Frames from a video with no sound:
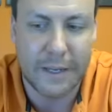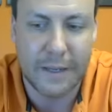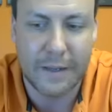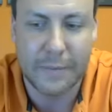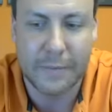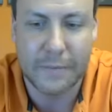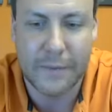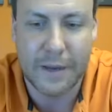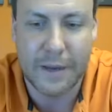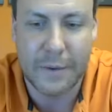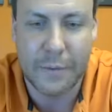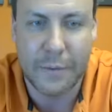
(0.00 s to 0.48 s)

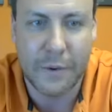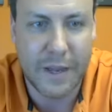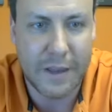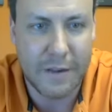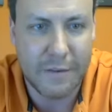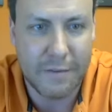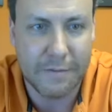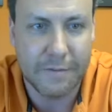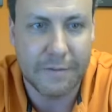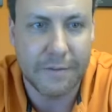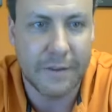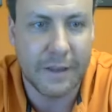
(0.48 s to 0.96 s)
My
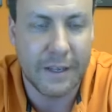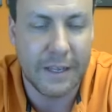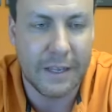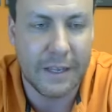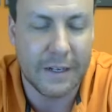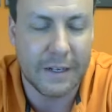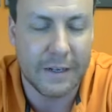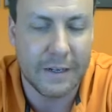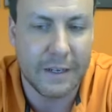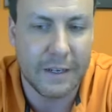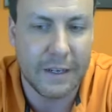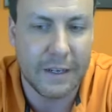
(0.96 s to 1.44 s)
wife
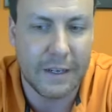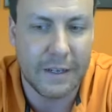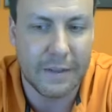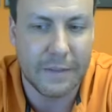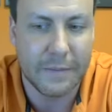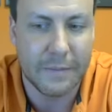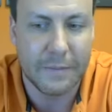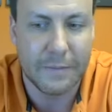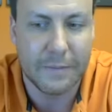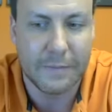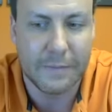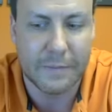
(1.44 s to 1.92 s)
and
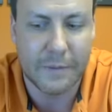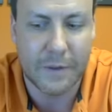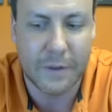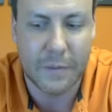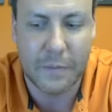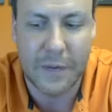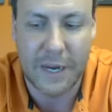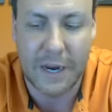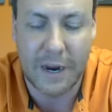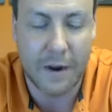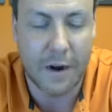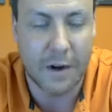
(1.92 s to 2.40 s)

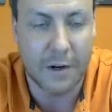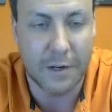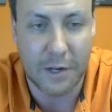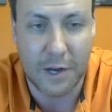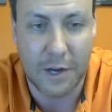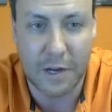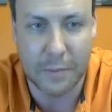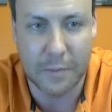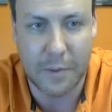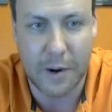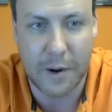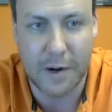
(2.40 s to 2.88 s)
our
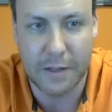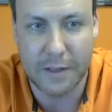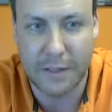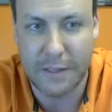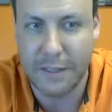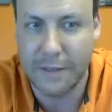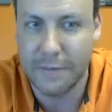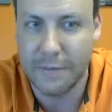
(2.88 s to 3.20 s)
dog Barley.